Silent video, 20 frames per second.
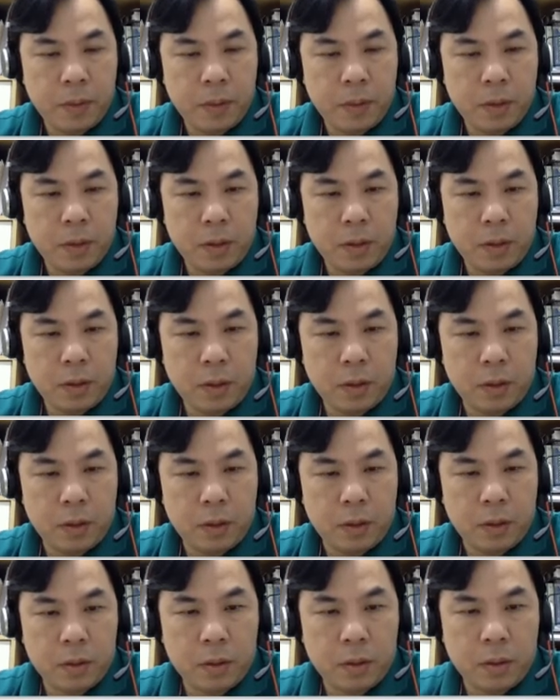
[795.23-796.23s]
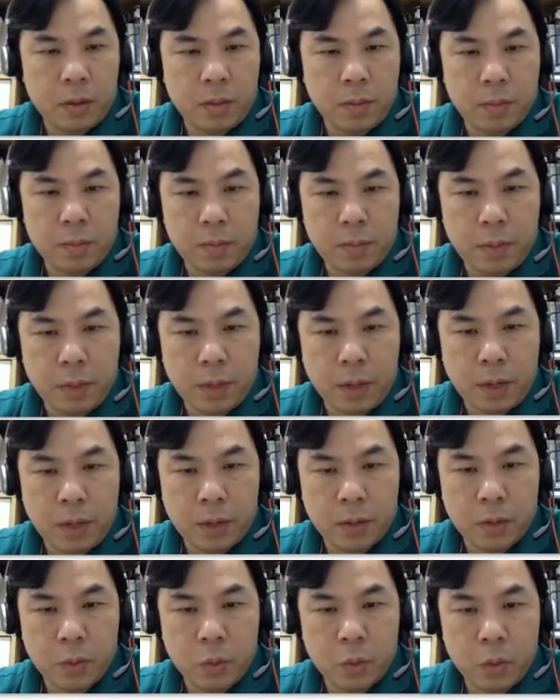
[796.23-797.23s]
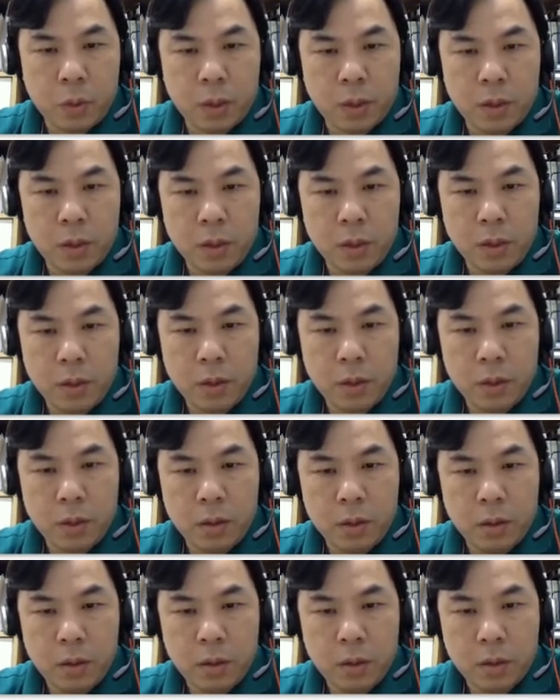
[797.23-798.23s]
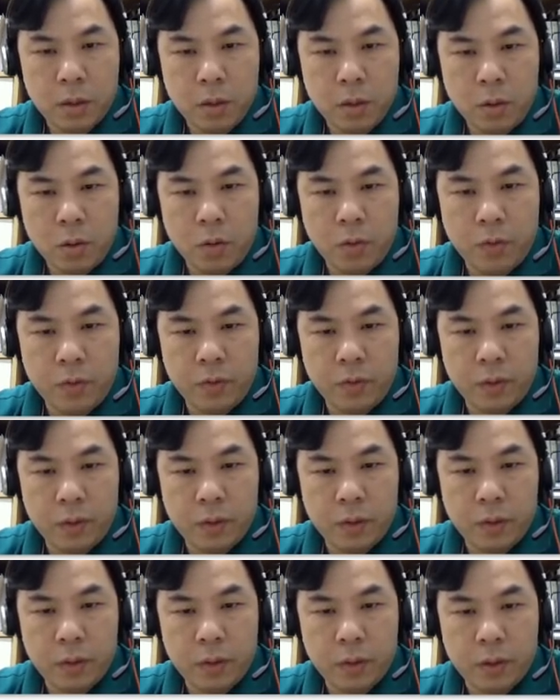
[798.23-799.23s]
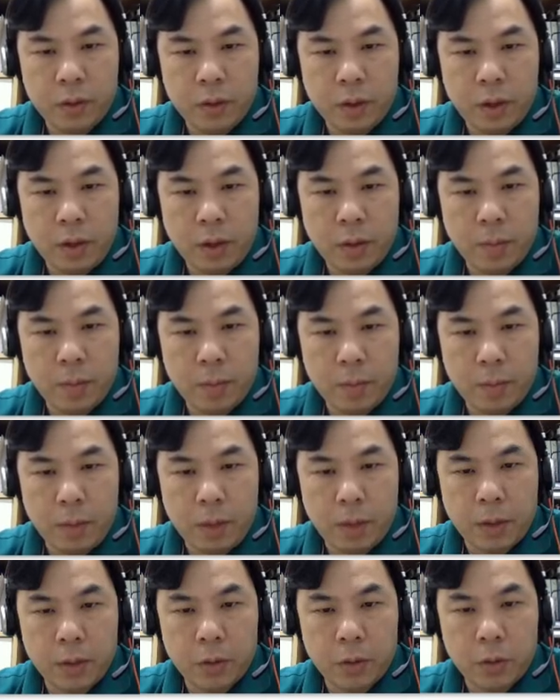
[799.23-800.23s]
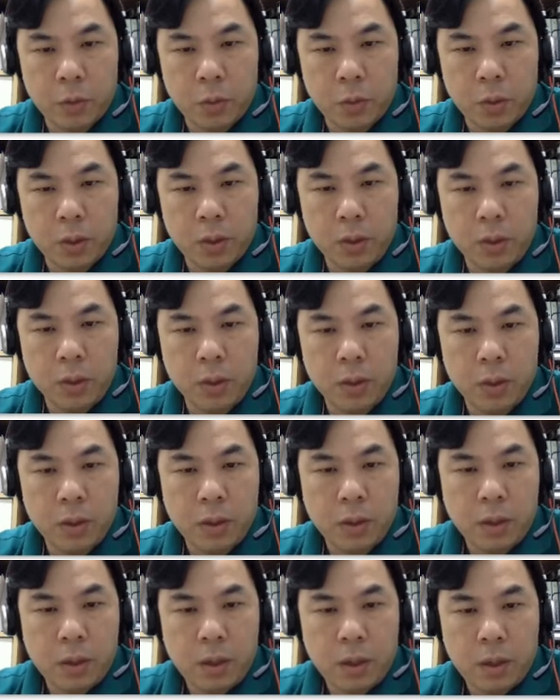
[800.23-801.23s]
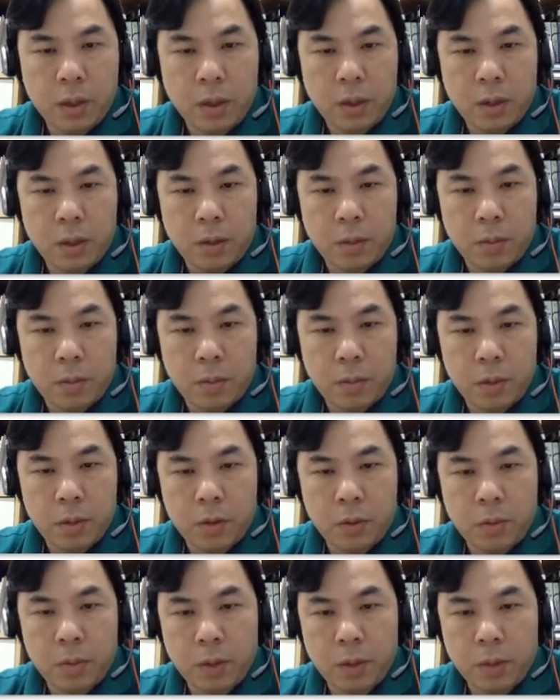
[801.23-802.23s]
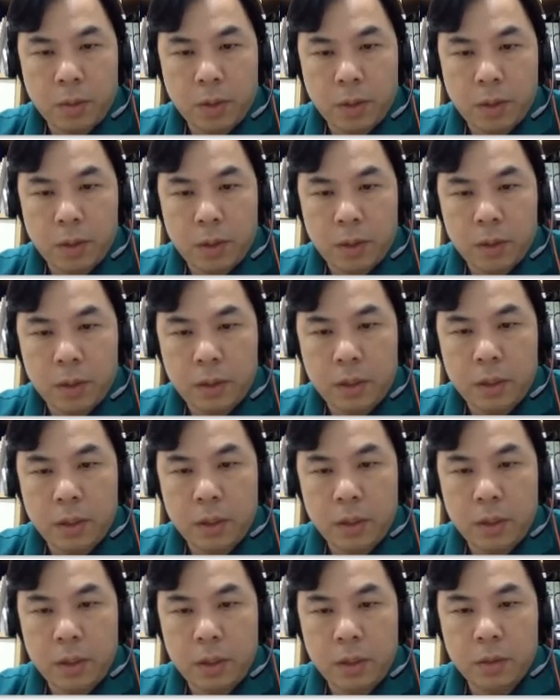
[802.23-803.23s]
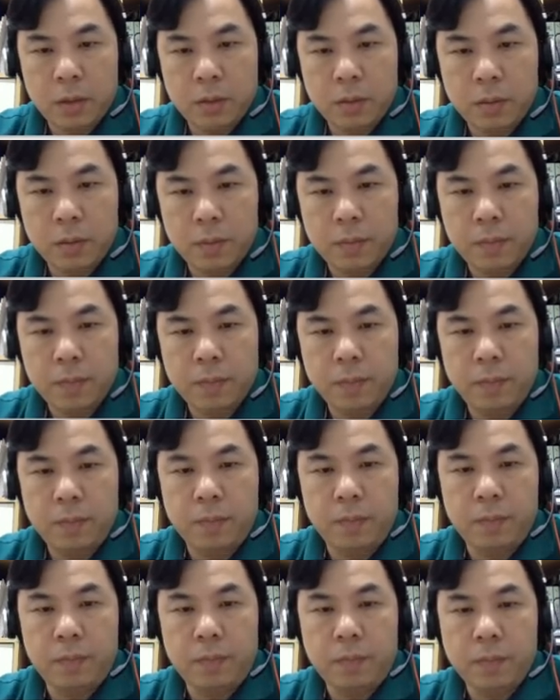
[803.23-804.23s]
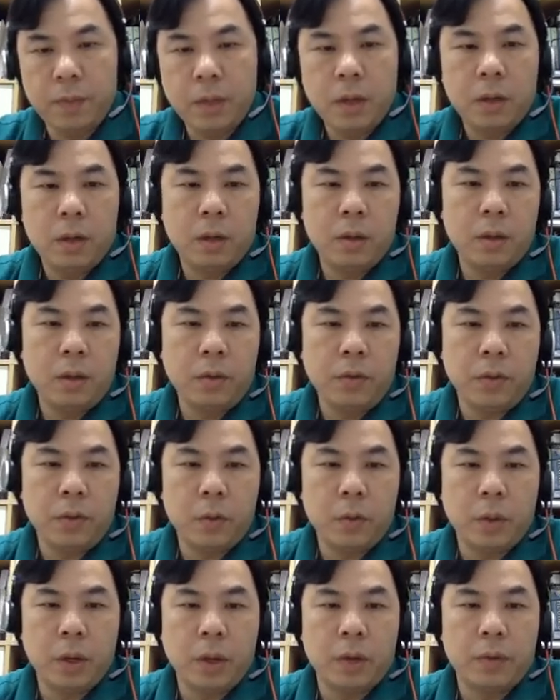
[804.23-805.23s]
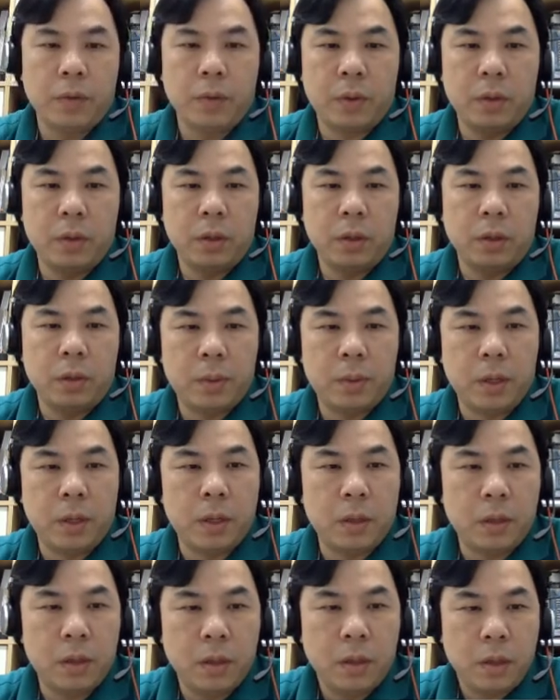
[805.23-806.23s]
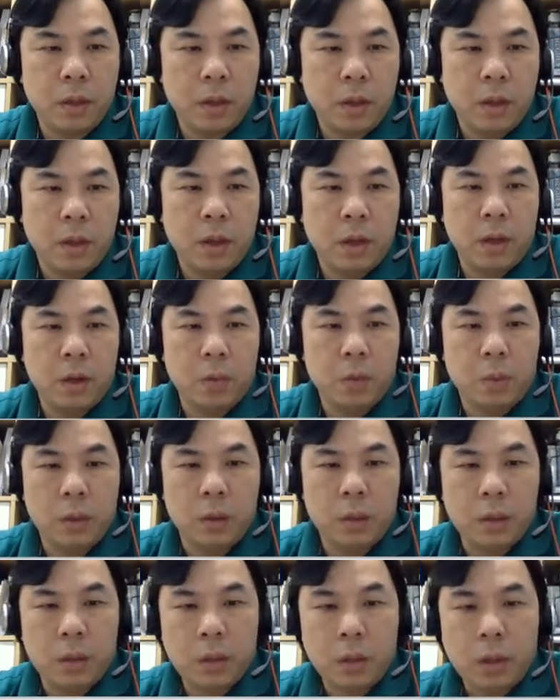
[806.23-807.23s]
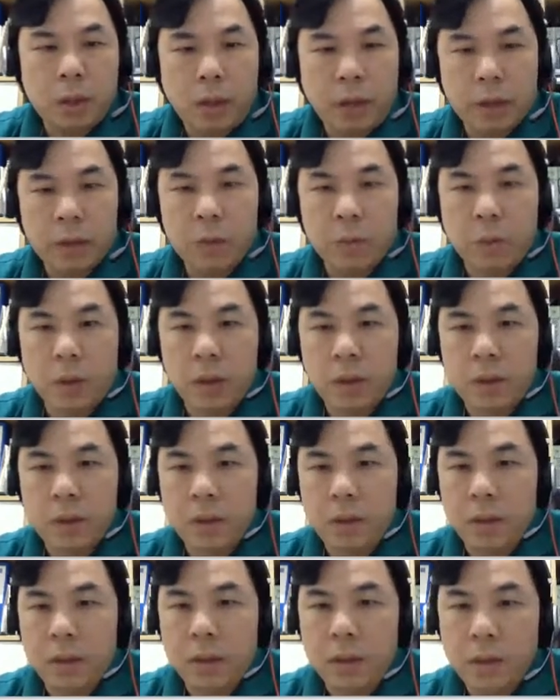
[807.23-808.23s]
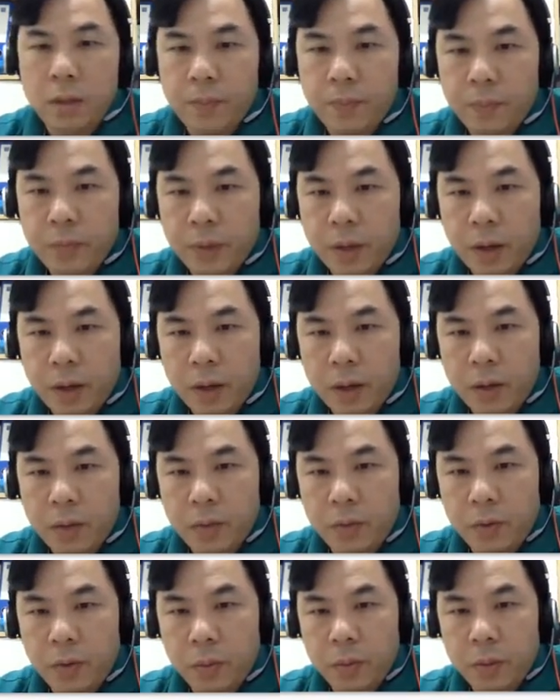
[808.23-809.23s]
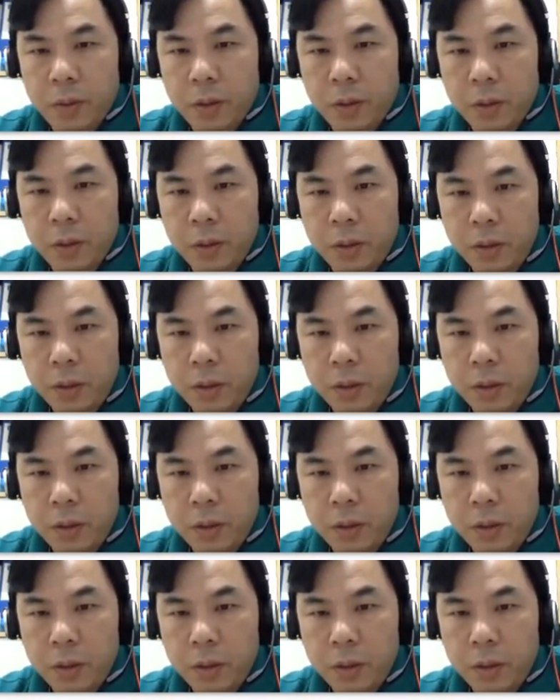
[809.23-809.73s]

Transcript: okay, 6m plus 1 over m minus 1 multiplied by t here. And therefore, we have already obtained our xyz. Then from here,